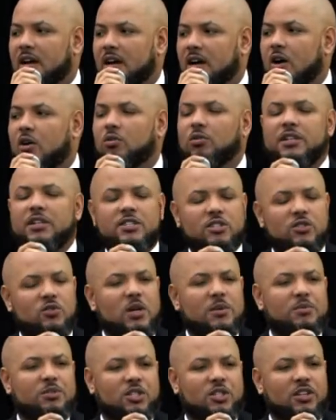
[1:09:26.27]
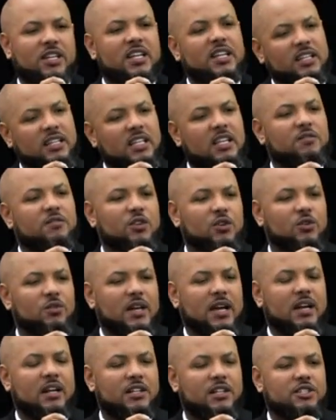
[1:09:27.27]
Holy Scripture can give you
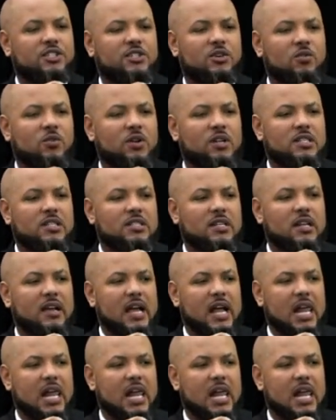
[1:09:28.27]
that assurance.